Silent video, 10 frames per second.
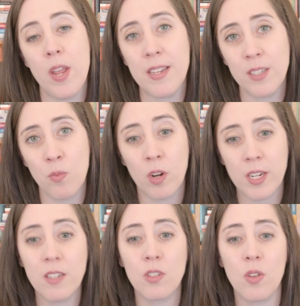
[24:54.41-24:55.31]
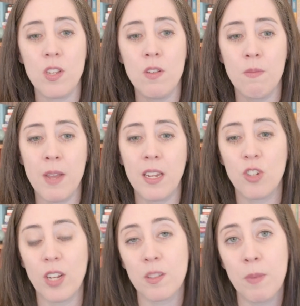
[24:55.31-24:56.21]
isn't working so that you can make
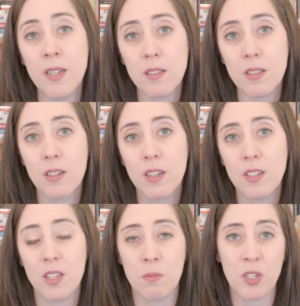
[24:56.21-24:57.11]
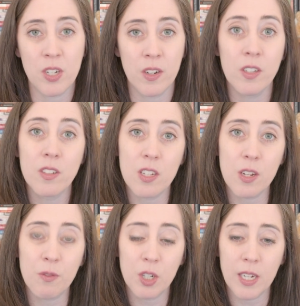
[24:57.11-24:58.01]
adjustments to the materials that
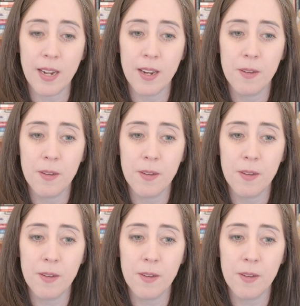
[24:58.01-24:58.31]
you've created.